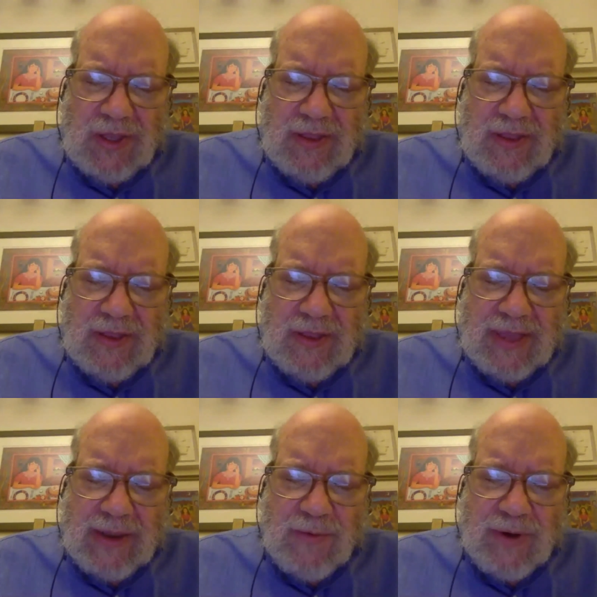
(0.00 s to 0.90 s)

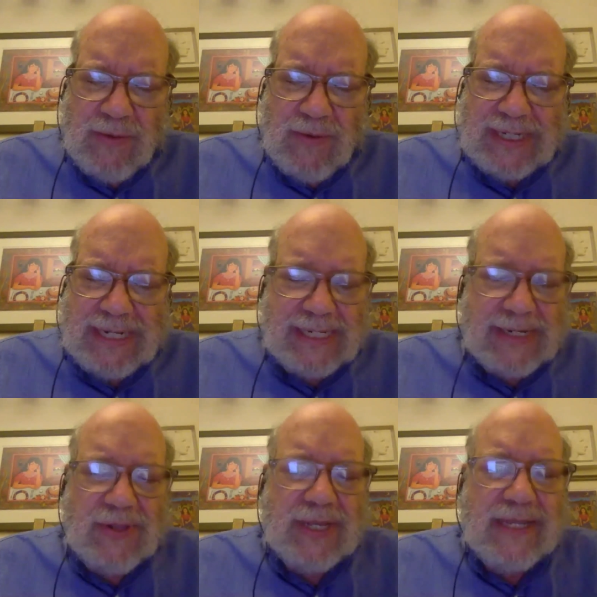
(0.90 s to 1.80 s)
it wasn't
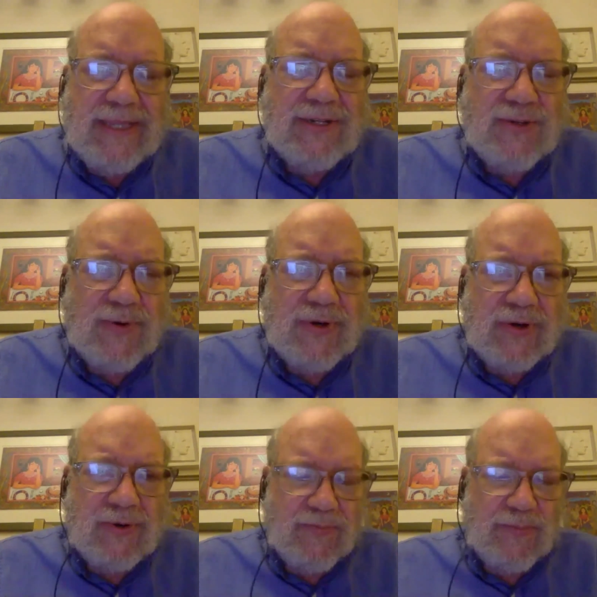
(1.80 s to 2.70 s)
necessarily in this
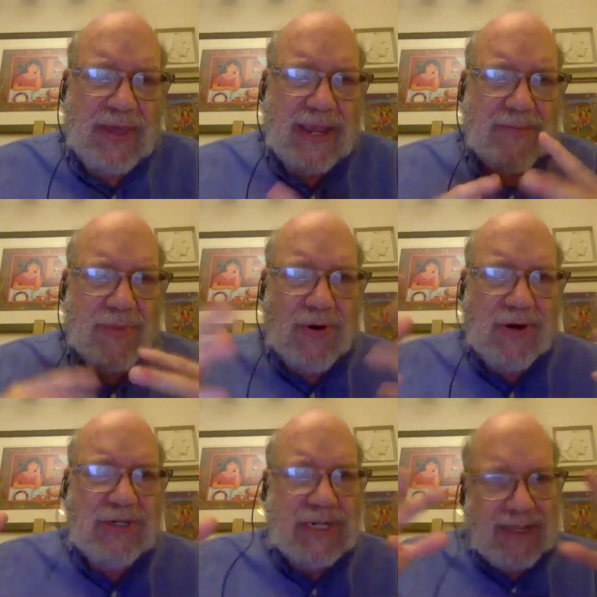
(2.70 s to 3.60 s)
order. They
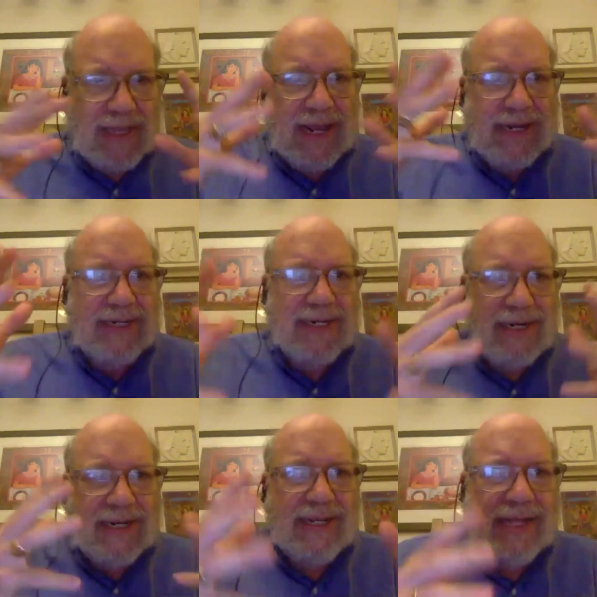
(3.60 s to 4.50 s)
emerged, and then I
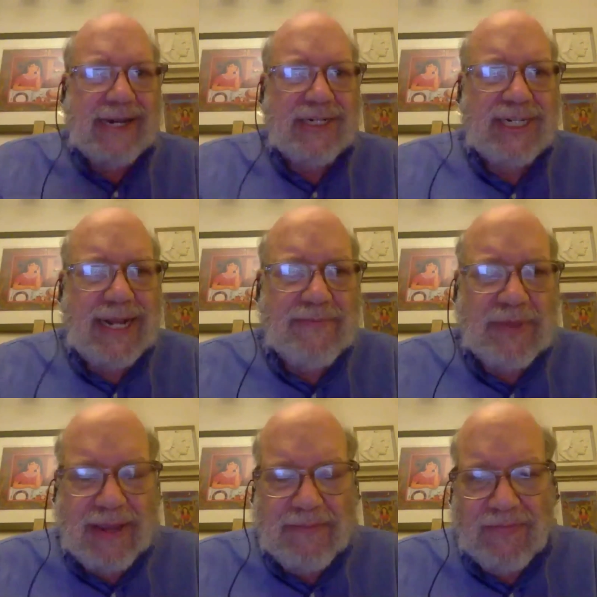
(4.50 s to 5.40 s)
shaped
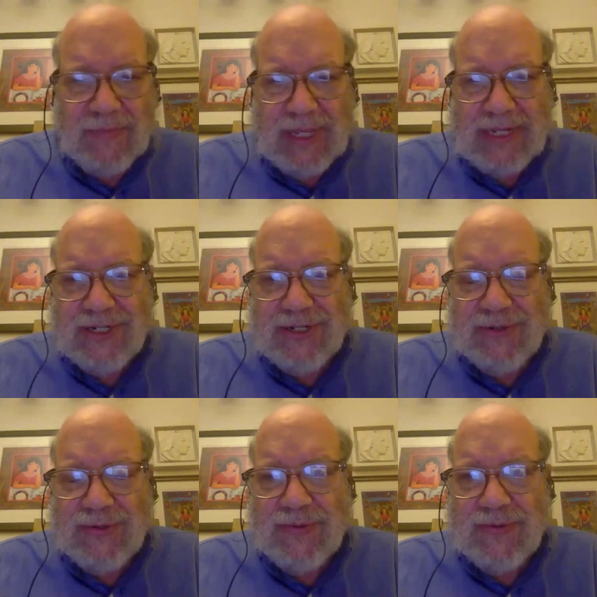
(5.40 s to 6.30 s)
them
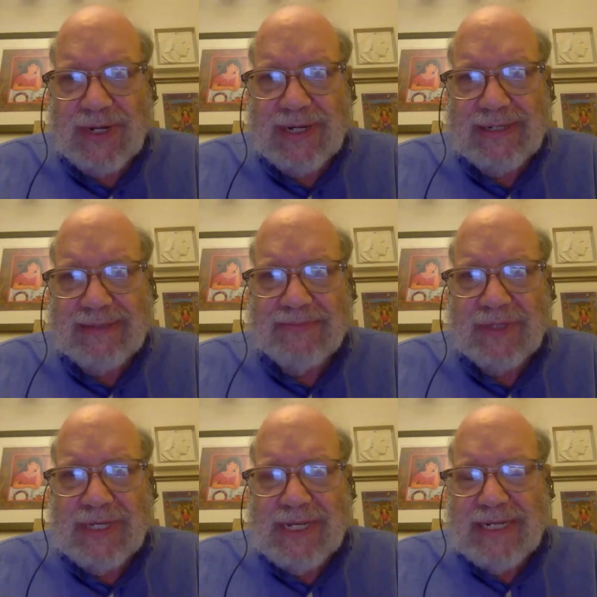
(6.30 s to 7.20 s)
into
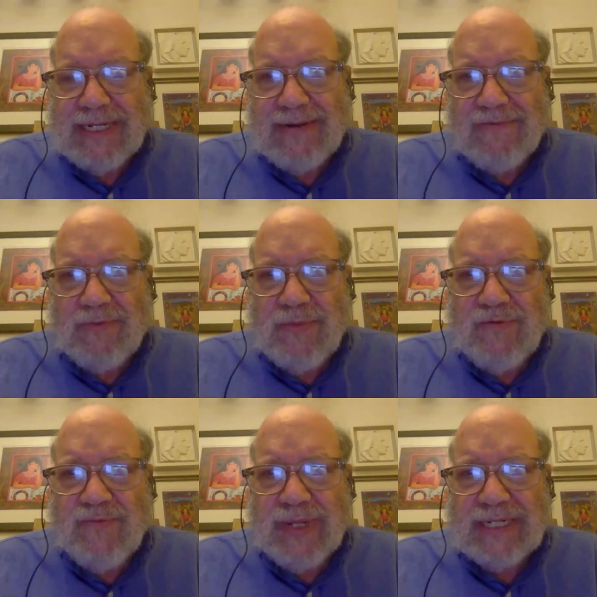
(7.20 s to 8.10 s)
several
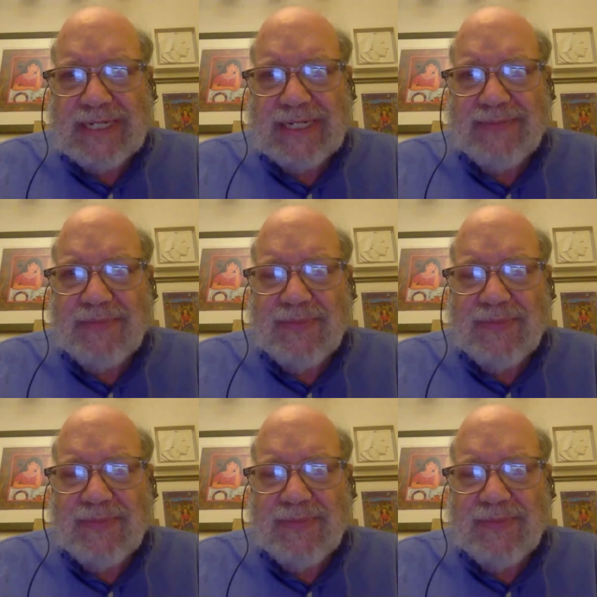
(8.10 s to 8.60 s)
movements